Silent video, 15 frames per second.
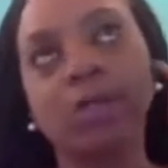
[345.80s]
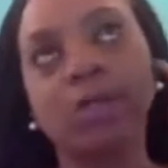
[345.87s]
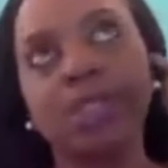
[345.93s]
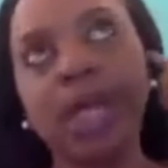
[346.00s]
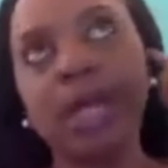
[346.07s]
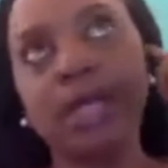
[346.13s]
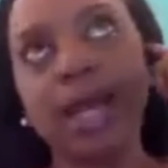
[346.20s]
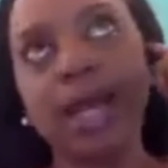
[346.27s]
i
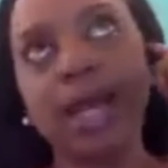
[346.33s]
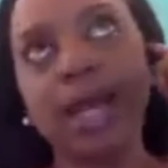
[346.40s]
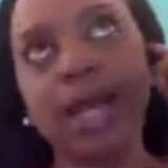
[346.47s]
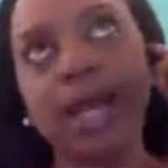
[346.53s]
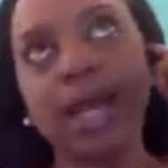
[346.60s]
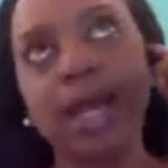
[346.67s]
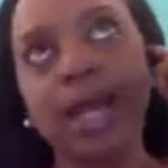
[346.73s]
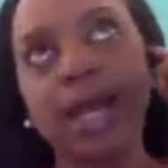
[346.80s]
was in
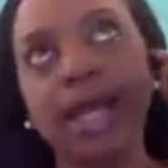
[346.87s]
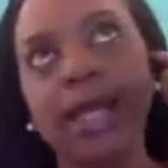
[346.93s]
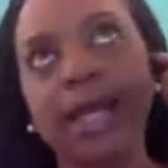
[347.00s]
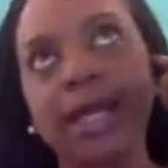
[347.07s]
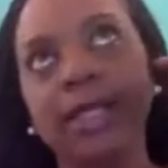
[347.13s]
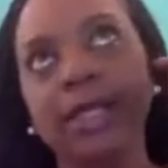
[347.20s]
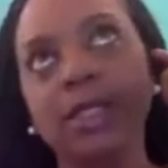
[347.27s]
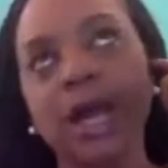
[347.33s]

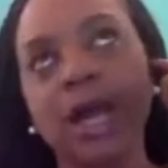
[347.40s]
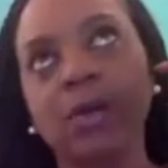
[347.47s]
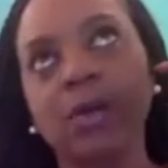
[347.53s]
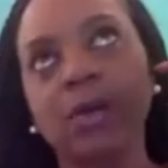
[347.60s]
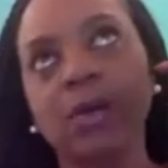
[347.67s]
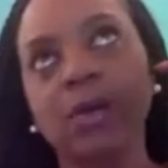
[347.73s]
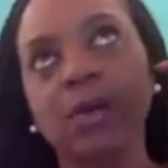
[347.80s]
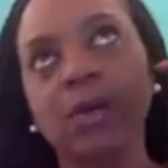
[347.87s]
la and
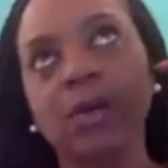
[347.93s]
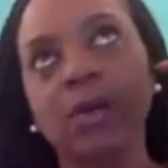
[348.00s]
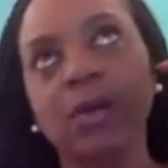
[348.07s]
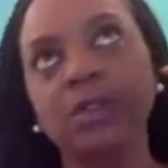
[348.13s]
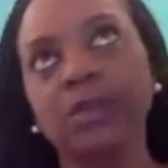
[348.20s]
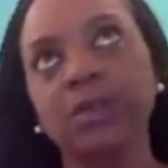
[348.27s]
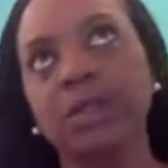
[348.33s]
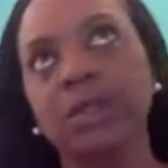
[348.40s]
i was
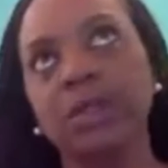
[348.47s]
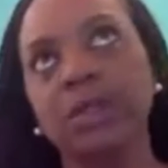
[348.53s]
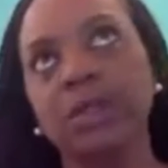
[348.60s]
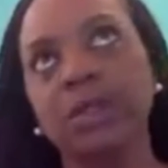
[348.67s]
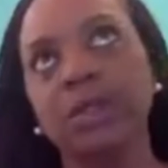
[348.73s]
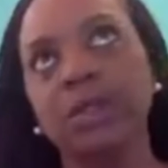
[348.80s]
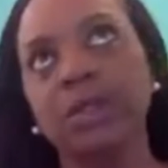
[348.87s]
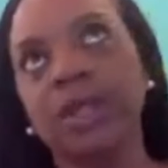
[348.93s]
doing a lot
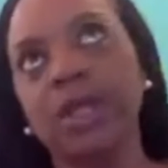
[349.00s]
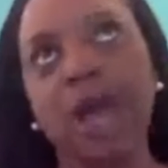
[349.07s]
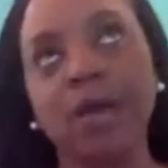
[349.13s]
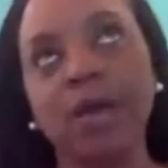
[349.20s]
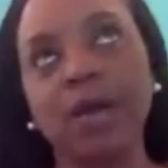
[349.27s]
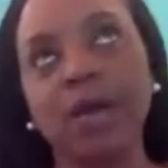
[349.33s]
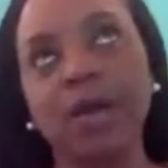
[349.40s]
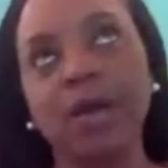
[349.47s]
of
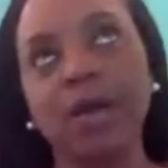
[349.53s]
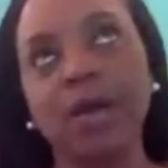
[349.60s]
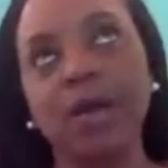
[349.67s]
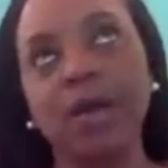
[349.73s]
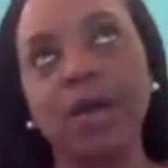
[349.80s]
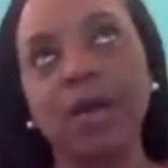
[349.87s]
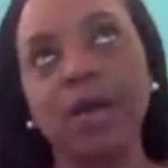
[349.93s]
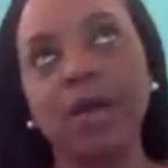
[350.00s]
background
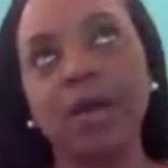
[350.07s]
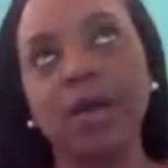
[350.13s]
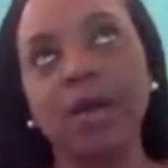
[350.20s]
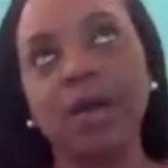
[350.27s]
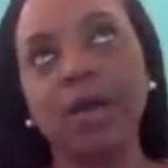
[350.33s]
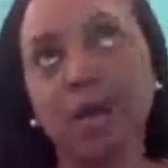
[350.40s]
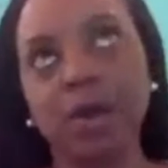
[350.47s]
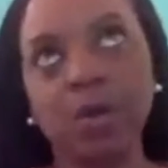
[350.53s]

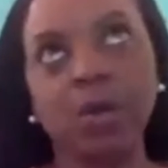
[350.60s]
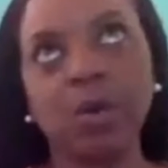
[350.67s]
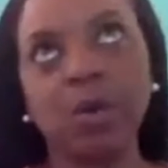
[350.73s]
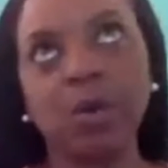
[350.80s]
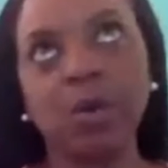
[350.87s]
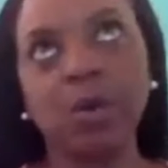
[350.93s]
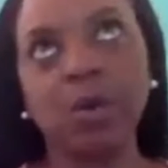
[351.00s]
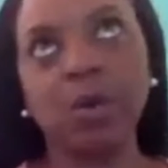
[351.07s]

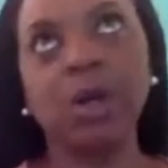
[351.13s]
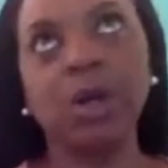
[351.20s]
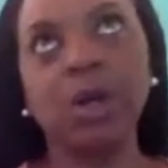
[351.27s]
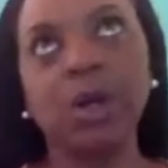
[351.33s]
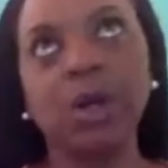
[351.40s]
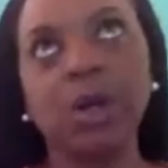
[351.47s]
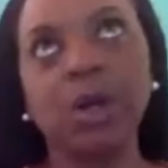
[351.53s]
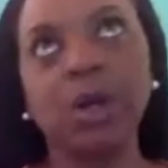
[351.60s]
work
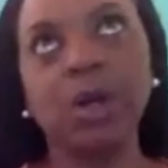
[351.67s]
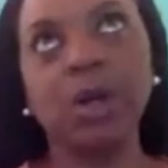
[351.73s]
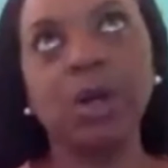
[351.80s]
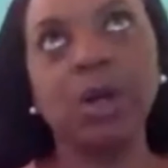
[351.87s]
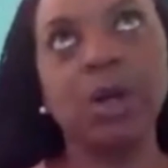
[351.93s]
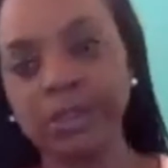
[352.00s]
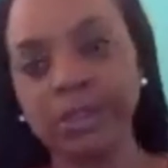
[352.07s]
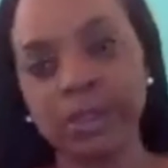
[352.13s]
i was
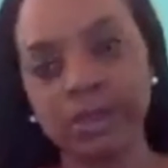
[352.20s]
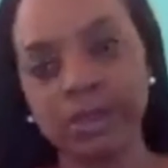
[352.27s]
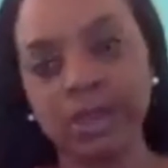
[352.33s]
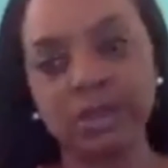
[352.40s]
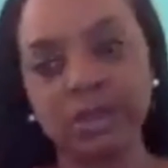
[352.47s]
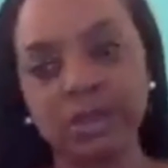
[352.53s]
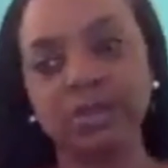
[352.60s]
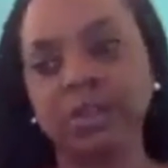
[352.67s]
also
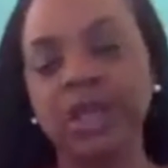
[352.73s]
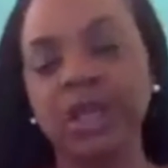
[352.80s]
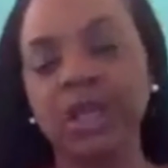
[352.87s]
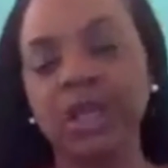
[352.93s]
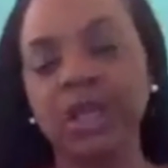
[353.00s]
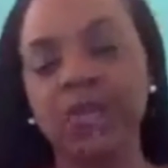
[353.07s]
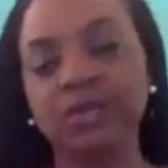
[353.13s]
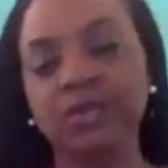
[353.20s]
doing a couple
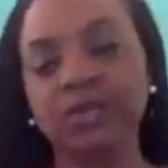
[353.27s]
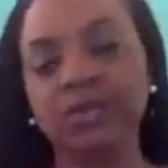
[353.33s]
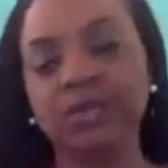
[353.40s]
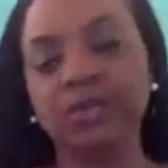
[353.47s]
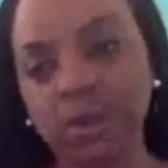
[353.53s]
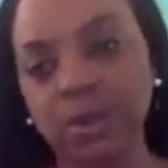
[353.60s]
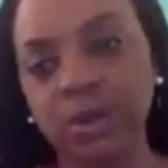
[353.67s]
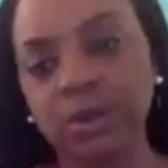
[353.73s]

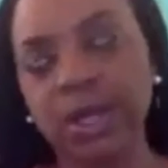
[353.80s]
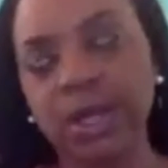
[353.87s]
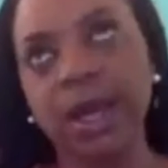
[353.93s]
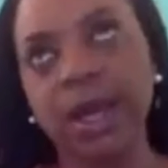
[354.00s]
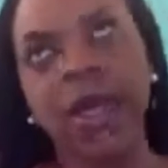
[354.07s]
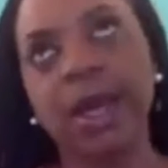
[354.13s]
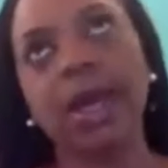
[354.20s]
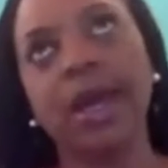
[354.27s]
appearances on some
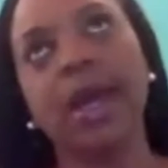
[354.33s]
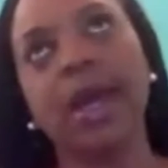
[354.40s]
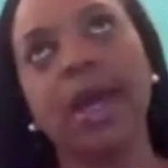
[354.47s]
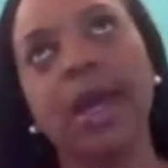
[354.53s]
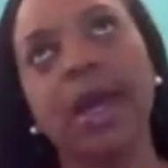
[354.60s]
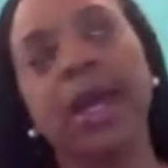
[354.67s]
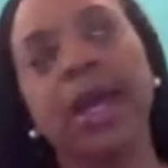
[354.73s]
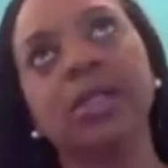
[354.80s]
television
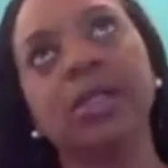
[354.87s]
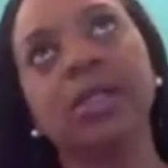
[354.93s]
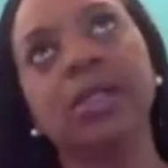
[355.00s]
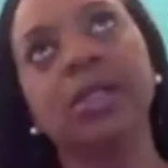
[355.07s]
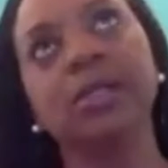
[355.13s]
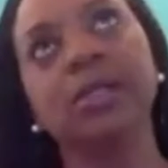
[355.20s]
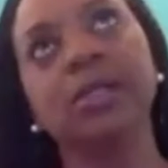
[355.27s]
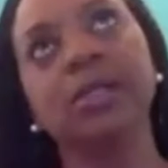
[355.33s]
shows
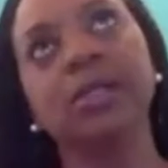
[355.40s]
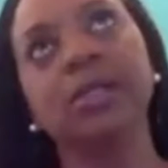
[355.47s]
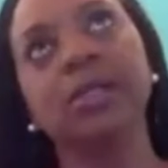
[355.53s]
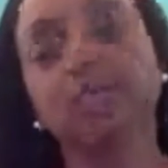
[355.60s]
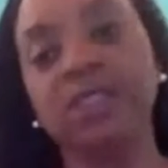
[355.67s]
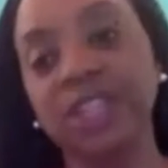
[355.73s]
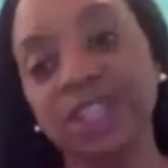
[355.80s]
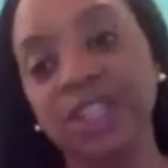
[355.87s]

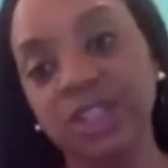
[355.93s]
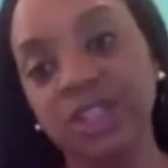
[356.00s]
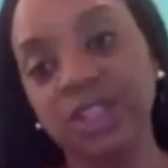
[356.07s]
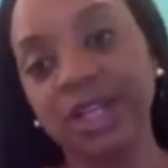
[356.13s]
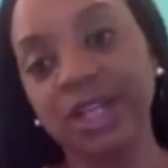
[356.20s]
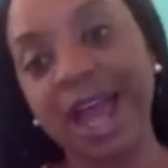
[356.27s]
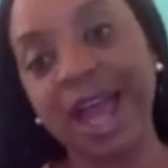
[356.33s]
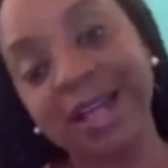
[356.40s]

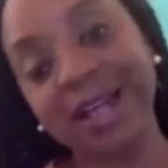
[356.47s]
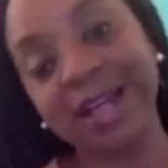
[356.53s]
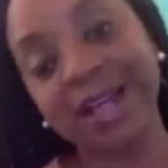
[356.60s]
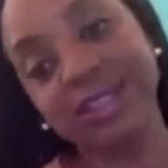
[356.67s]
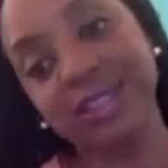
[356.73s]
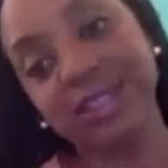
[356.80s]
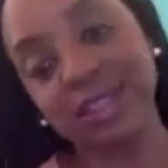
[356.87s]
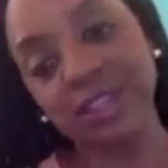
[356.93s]
and I was
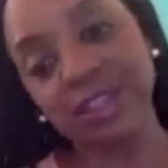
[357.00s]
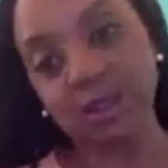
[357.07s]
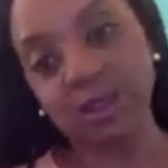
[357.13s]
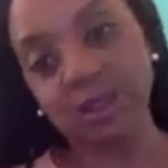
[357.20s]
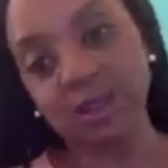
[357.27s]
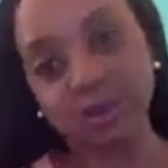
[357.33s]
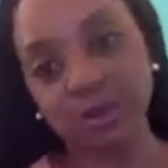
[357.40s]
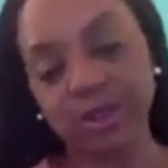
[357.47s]
teaching
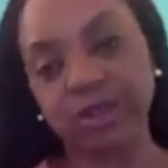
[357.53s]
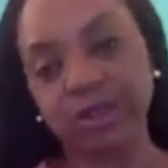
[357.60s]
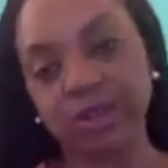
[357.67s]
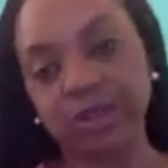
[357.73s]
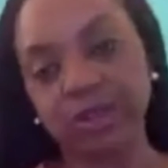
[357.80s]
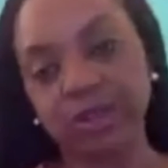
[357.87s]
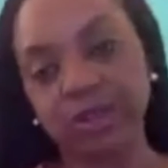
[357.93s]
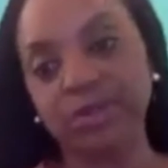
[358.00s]
acting
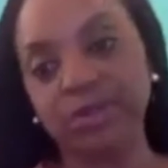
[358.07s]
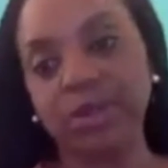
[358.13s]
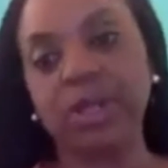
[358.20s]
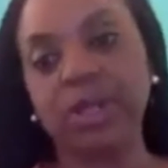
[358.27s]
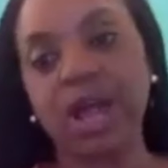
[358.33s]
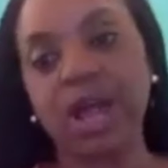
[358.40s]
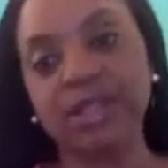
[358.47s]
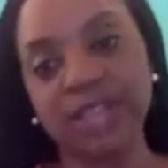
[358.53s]
to
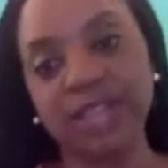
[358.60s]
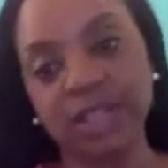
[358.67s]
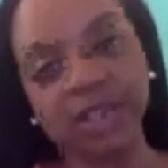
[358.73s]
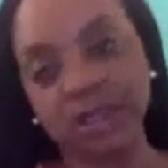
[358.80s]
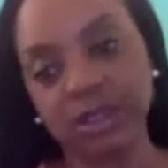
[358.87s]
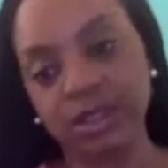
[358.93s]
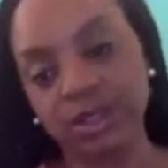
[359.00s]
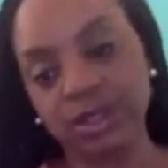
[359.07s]
children for the
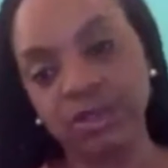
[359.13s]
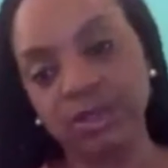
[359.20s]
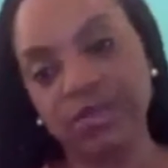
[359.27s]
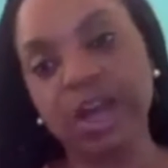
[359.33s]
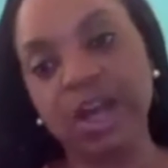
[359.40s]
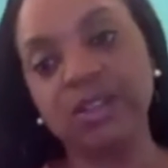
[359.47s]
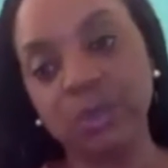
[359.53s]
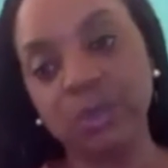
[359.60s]
Los
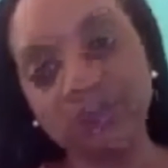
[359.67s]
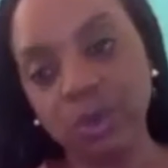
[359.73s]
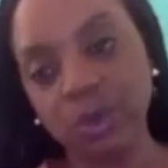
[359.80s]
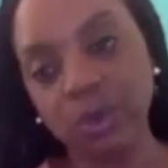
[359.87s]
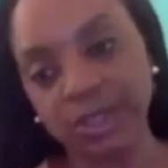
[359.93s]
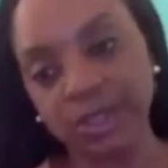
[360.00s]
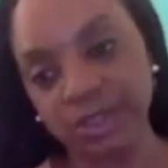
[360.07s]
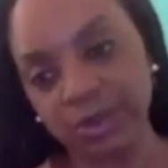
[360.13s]
Angeles
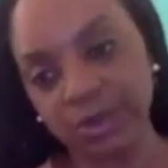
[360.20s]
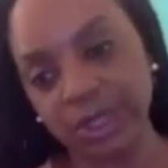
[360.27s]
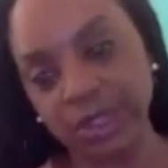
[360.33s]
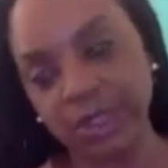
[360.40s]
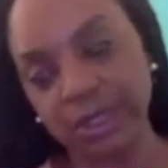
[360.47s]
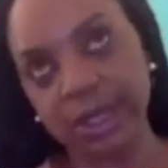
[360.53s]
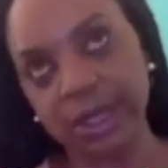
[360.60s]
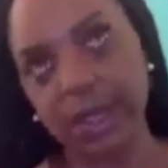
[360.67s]
Unified
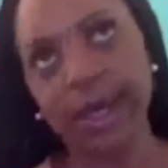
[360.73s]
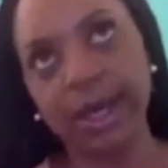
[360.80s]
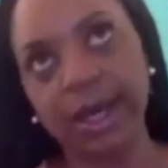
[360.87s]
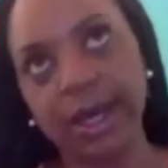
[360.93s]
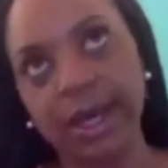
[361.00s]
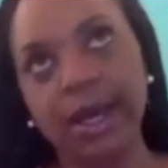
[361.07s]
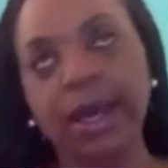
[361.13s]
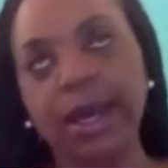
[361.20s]
School
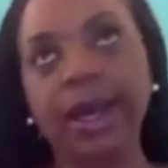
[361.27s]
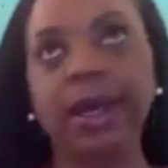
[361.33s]
District.